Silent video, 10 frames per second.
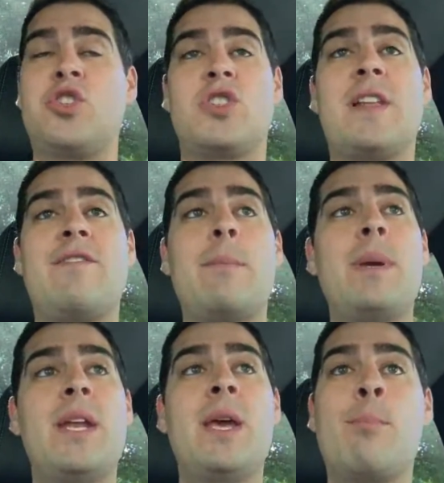Just left the
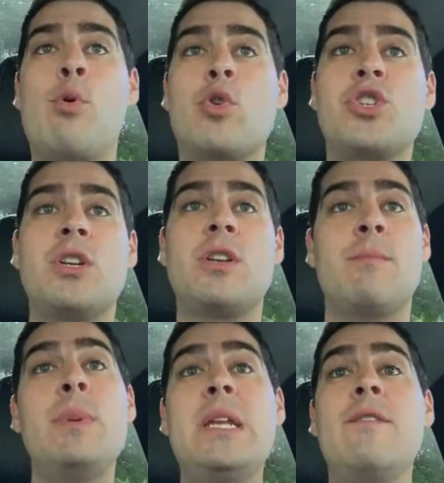media
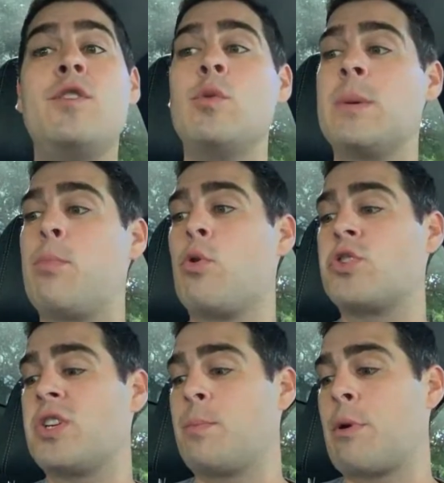viewing
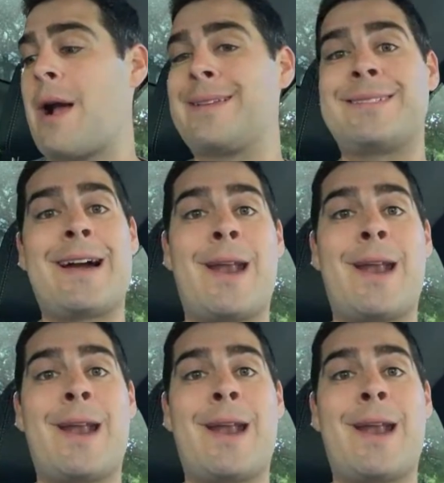portion of practice.